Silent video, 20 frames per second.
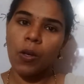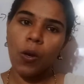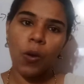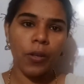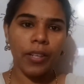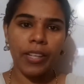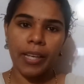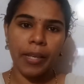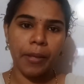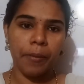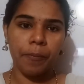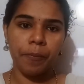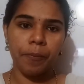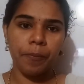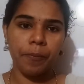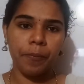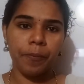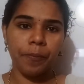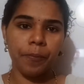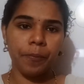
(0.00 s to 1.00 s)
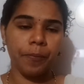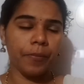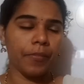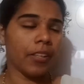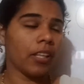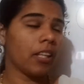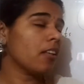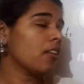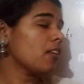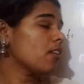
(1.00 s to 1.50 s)
Okay,
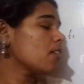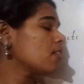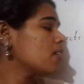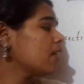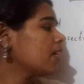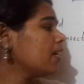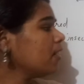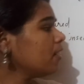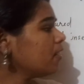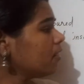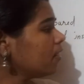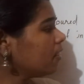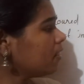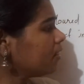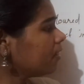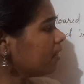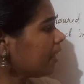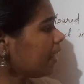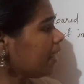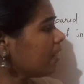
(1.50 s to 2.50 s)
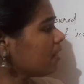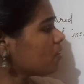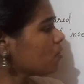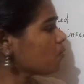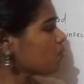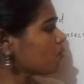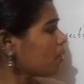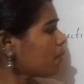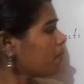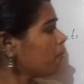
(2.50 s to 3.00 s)
in the case
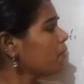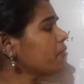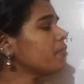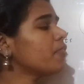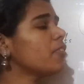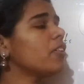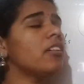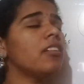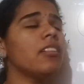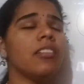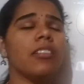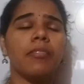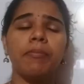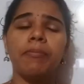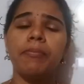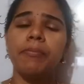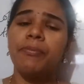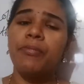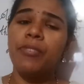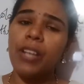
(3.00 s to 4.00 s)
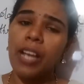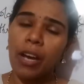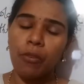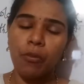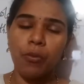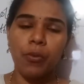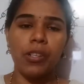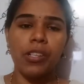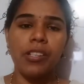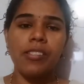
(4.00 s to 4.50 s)
of some of the
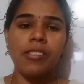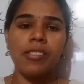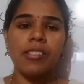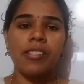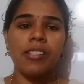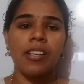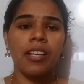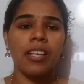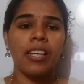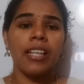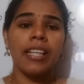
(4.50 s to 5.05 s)
flowers,